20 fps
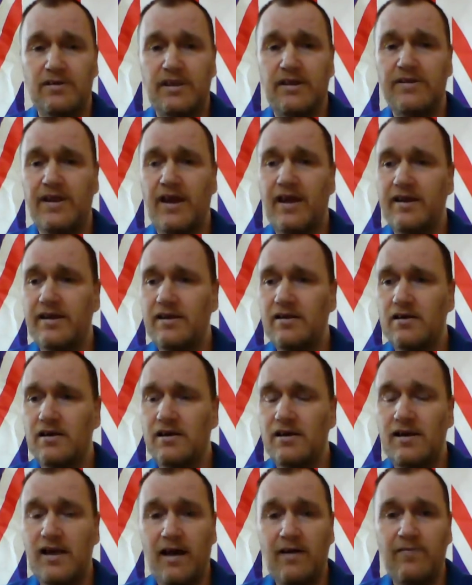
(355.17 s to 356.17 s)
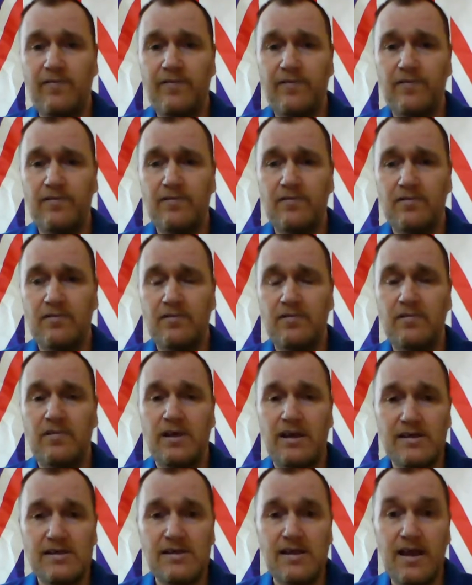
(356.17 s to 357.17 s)
That they love
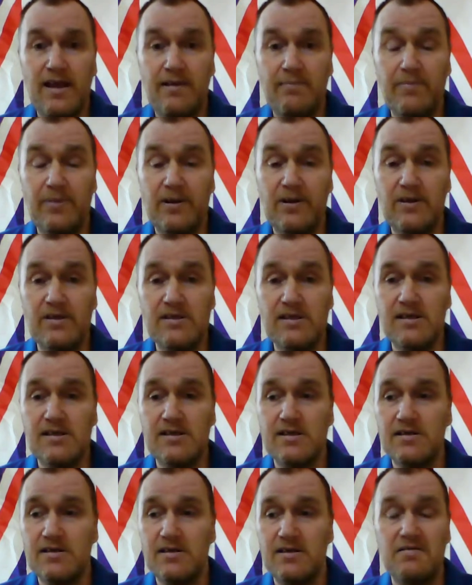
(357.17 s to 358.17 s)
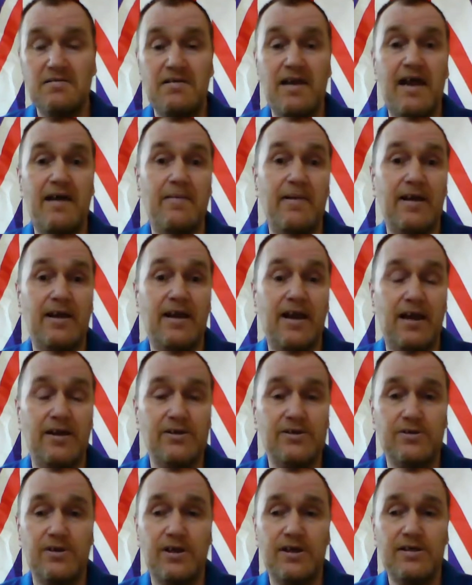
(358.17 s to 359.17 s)
Islam because Islamic
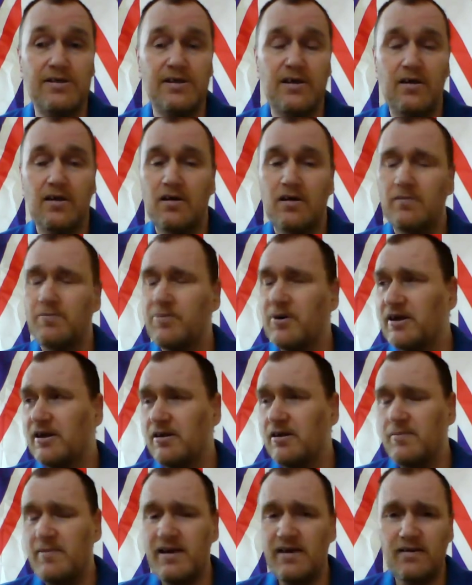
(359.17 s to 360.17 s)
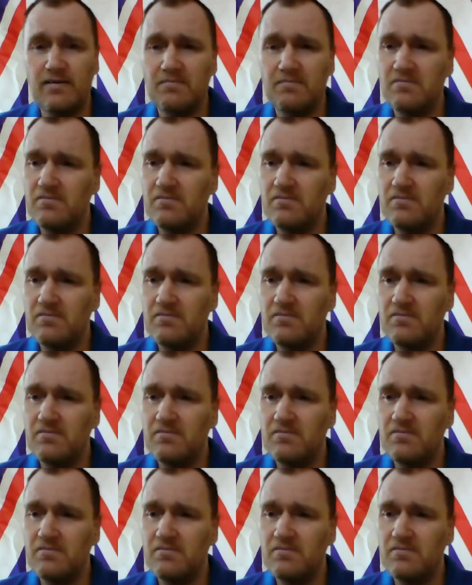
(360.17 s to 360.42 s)
countries bringing them in